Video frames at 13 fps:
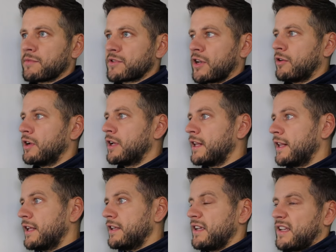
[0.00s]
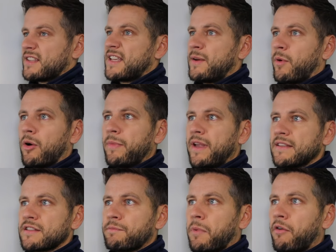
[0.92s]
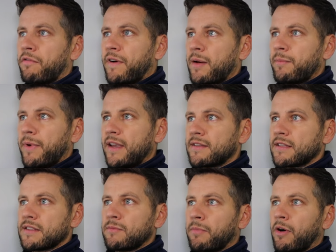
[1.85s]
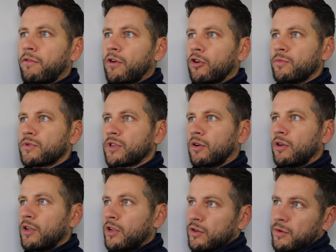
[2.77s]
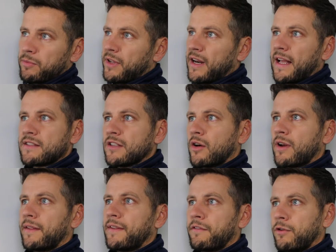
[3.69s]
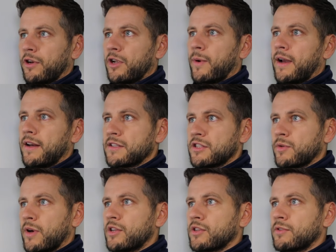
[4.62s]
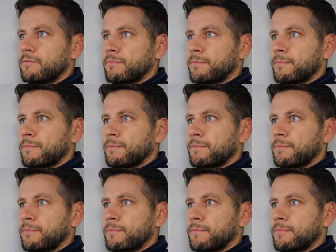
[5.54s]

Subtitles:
So you can see what it means to both fan bases and both clubs. So the lads know that, they're fully aware of the situation.